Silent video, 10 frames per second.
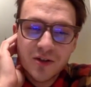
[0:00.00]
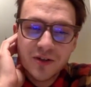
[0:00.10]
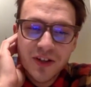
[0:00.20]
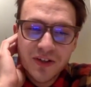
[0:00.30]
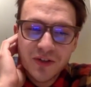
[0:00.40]

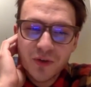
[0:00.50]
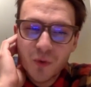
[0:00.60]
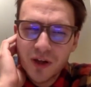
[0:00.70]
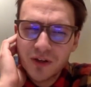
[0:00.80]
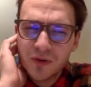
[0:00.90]
nature
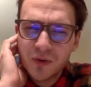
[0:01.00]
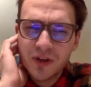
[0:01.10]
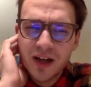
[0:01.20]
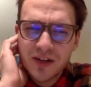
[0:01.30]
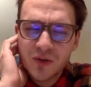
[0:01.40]
doesn't
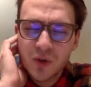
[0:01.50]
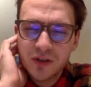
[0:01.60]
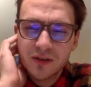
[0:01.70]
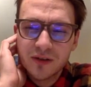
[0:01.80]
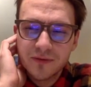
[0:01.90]
quite do it
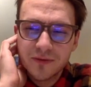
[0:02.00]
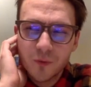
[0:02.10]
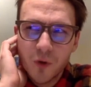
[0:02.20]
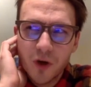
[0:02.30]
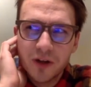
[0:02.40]
as
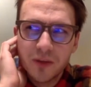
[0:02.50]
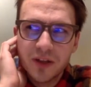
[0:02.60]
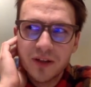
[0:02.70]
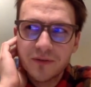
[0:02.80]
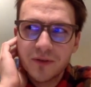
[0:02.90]
quickly, for
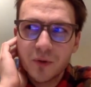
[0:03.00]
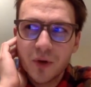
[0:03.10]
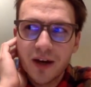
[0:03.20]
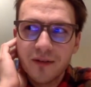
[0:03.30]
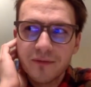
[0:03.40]
one. I mean,
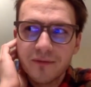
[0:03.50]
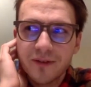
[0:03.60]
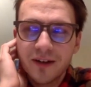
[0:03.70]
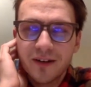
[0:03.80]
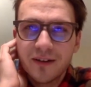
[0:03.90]
if you
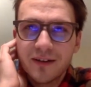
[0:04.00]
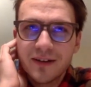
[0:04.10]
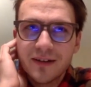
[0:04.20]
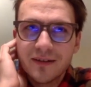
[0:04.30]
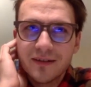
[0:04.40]
have
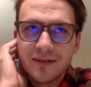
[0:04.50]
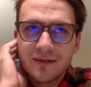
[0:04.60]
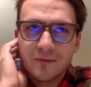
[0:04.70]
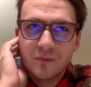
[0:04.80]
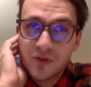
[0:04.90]

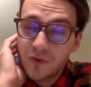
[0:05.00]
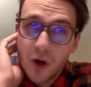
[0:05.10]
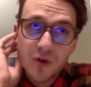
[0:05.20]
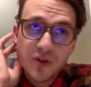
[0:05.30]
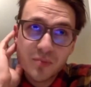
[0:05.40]

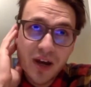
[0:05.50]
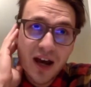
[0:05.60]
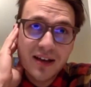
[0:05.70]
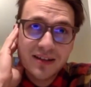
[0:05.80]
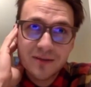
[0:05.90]
fall
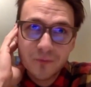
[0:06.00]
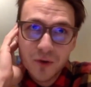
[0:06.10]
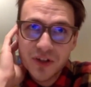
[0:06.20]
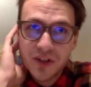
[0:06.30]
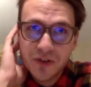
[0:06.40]
just
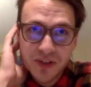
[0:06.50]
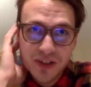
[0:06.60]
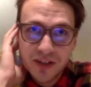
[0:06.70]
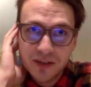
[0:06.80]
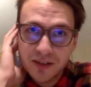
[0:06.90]
passed and we're
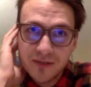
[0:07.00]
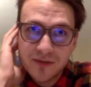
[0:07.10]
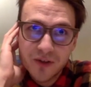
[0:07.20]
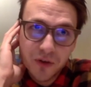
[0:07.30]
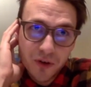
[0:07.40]
still
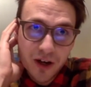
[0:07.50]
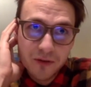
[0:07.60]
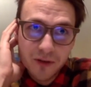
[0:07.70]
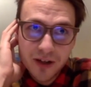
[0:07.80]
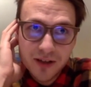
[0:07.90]
seeing leaves on the
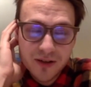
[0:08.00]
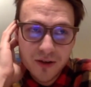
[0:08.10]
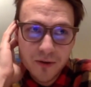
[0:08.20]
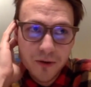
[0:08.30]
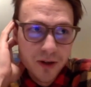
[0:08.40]
ground,
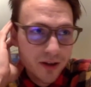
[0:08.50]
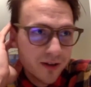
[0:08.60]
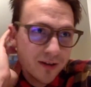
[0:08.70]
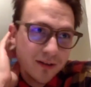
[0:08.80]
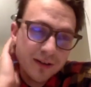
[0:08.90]
right? So
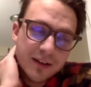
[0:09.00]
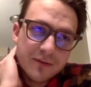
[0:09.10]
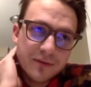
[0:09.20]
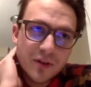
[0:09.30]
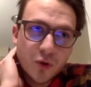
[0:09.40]

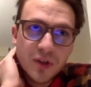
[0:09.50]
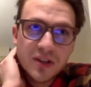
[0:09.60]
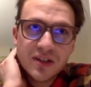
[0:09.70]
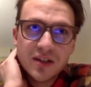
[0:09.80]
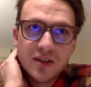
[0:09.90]
if
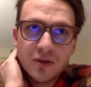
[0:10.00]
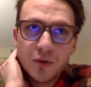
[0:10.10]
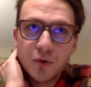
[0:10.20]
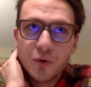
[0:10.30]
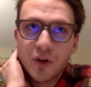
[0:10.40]
humans
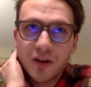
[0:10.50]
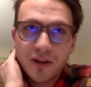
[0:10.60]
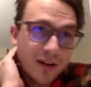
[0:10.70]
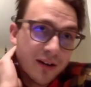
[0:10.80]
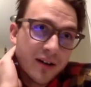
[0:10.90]
can
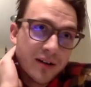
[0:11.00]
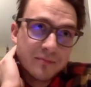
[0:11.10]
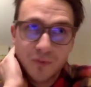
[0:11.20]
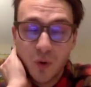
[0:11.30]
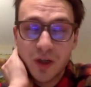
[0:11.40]
do
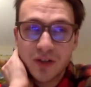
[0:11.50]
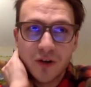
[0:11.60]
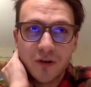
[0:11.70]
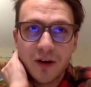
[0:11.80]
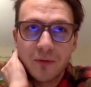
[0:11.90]
a quick